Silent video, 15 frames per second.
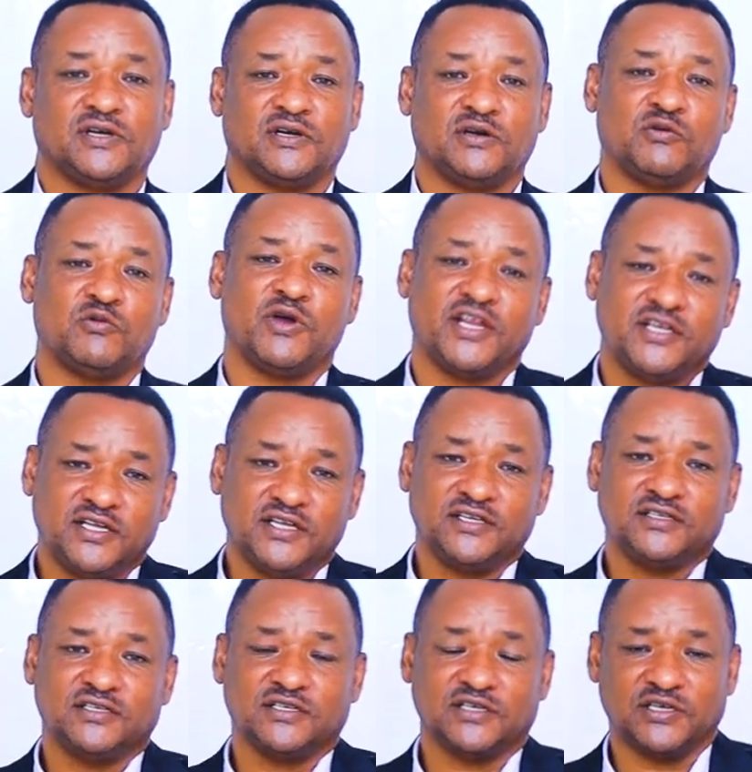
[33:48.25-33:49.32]

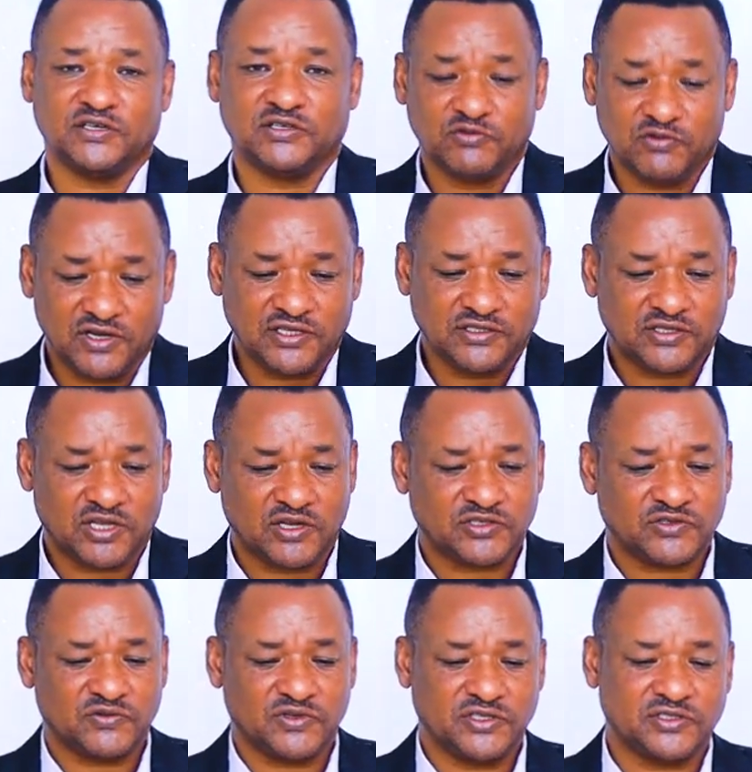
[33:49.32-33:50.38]
wedding, in
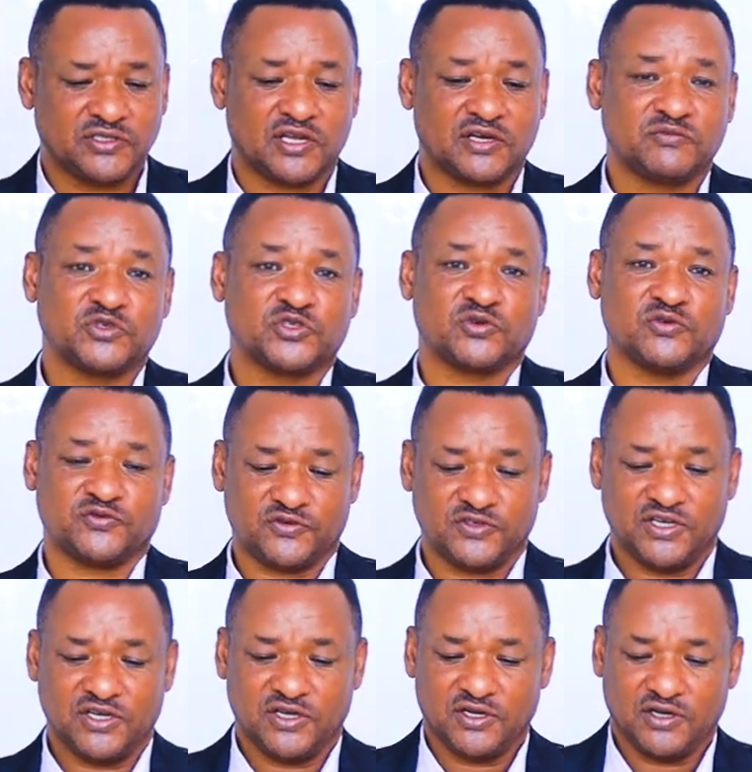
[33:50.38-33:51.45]
terms of
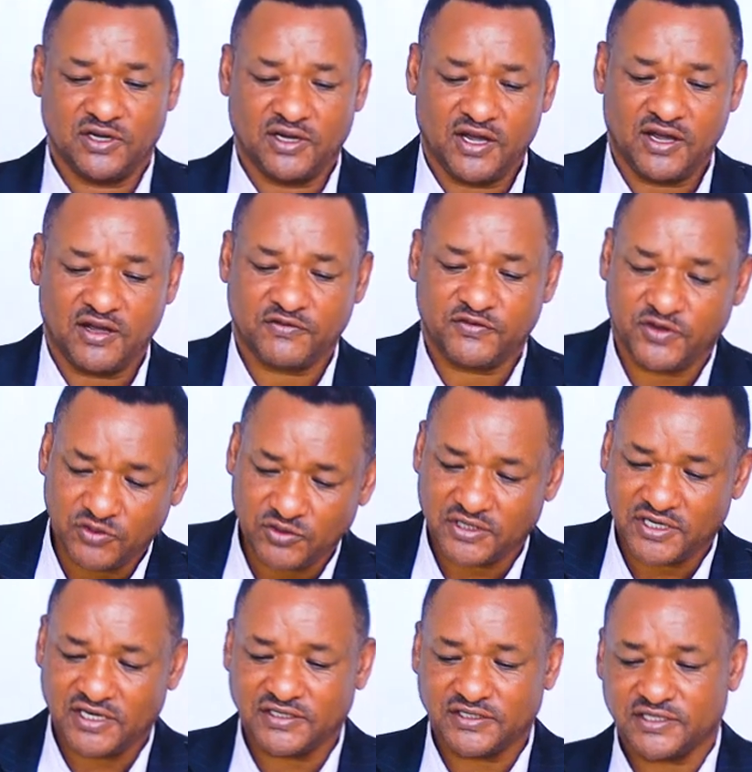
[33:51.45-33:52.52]

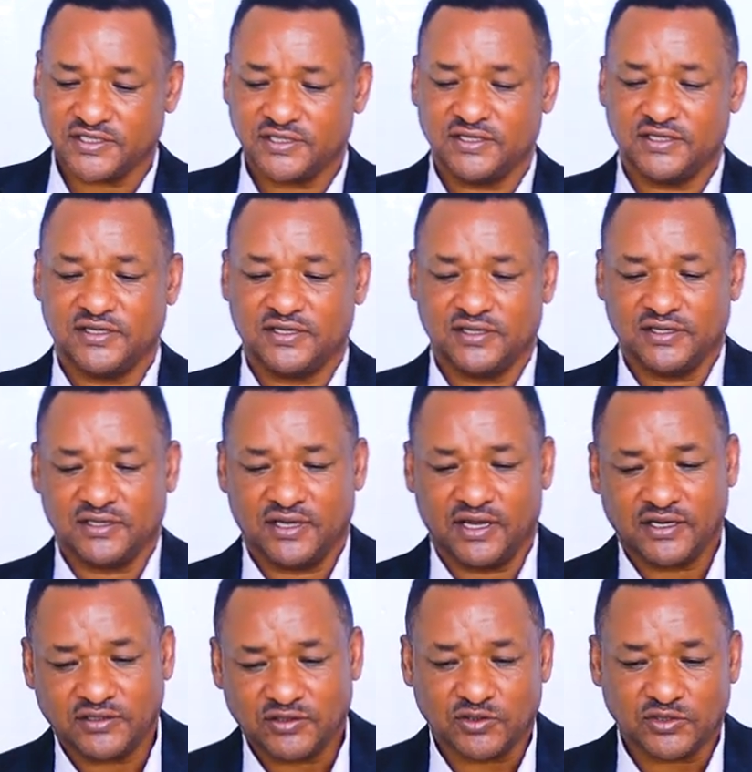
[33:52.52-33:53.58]
funerals,
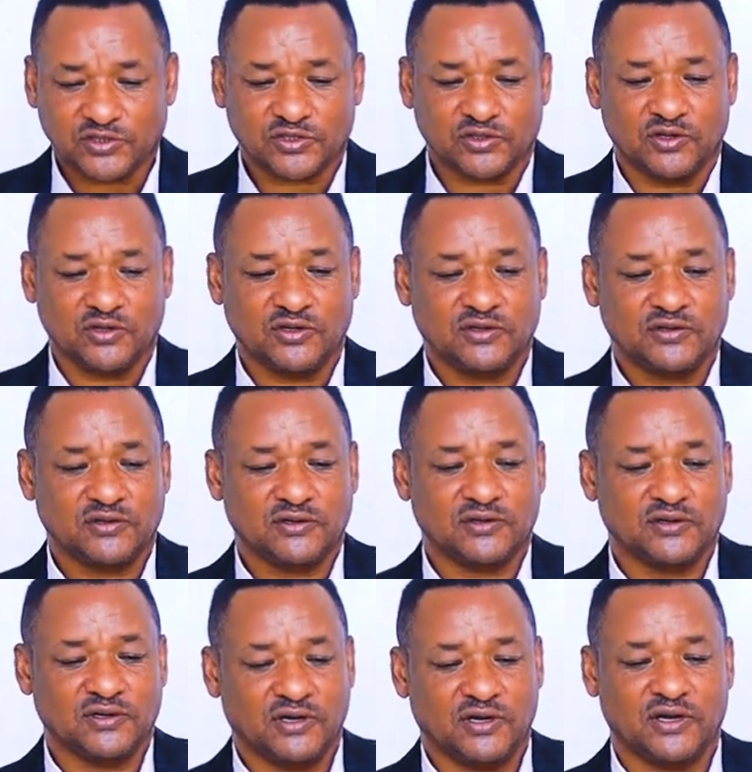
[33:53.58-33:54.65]
and also
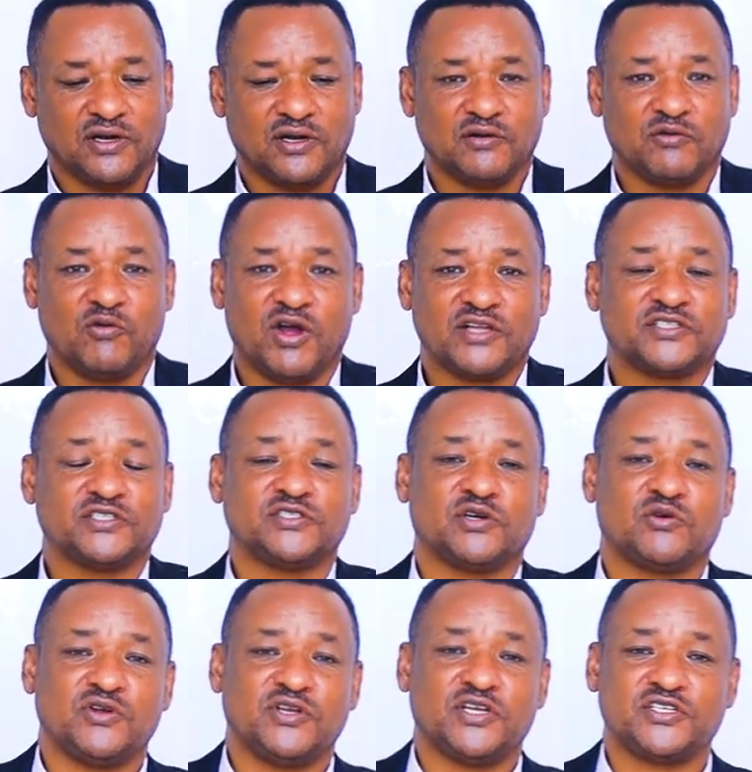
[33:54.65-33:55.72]
what is the
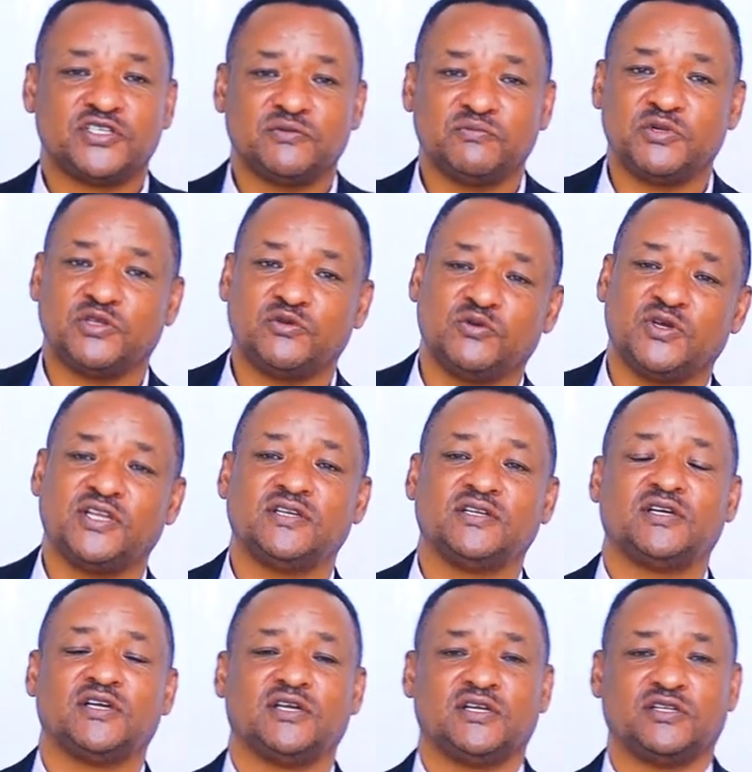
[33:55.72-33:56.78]
connection between
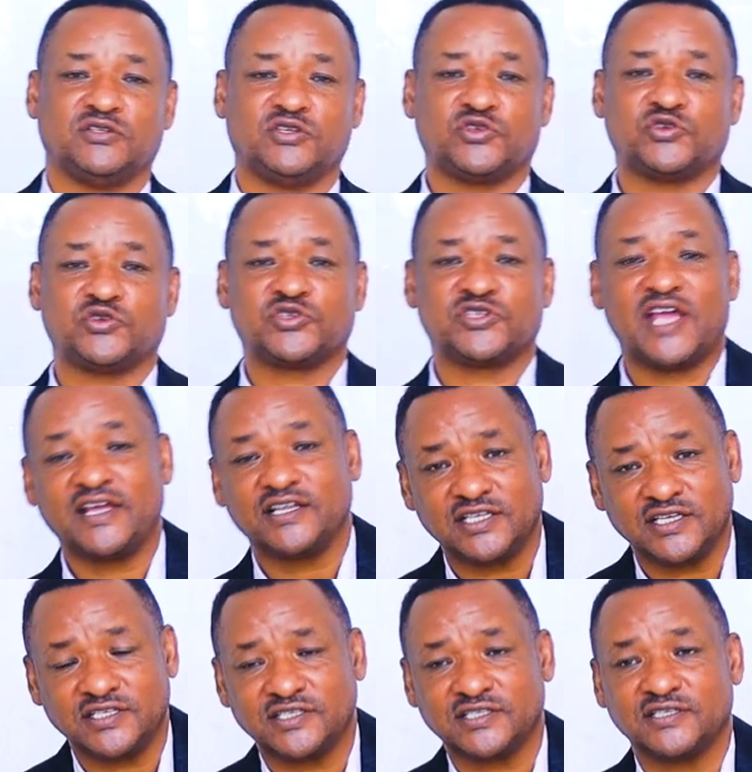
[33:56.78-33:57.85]
the
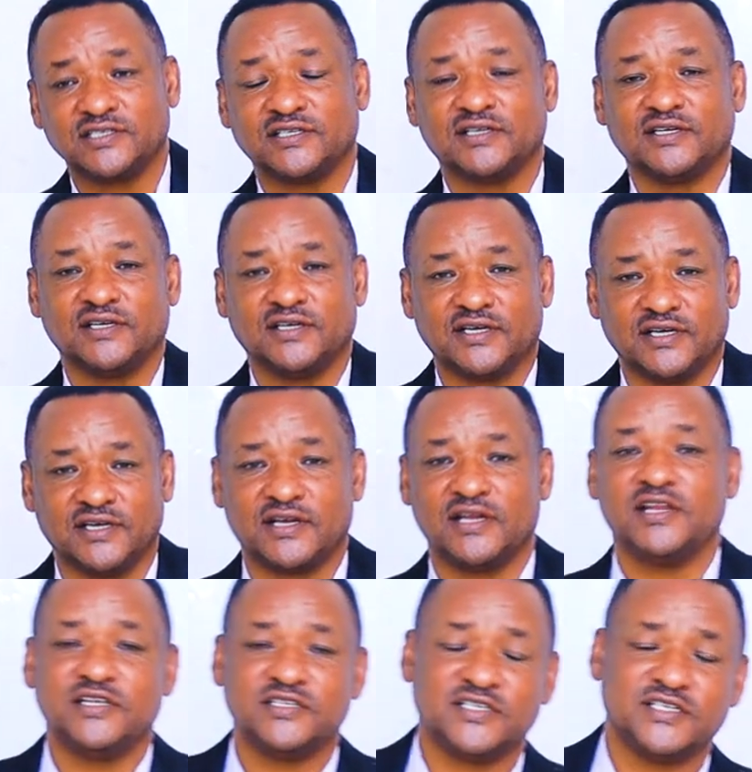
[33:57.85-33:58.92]
society's
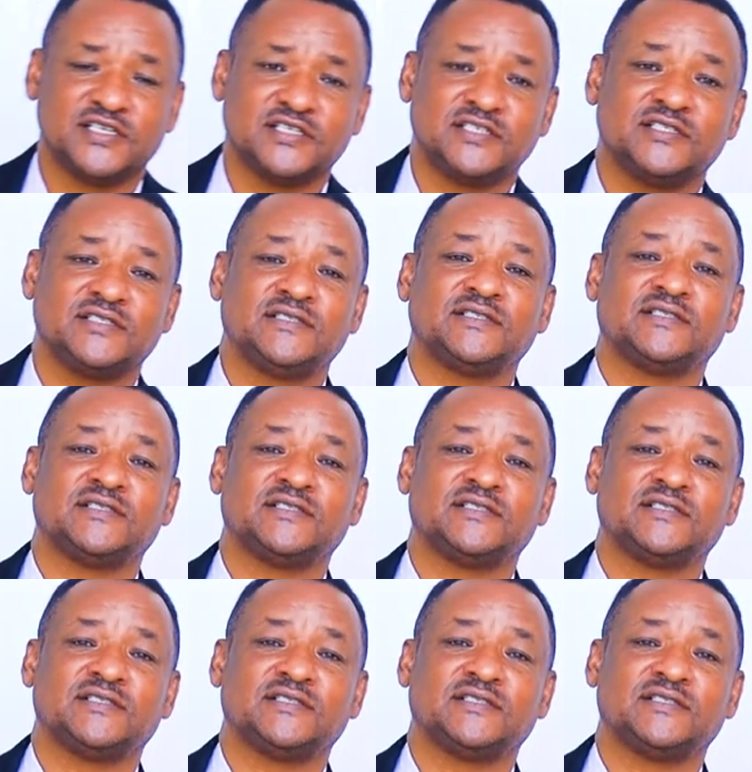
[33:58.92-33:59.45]
religion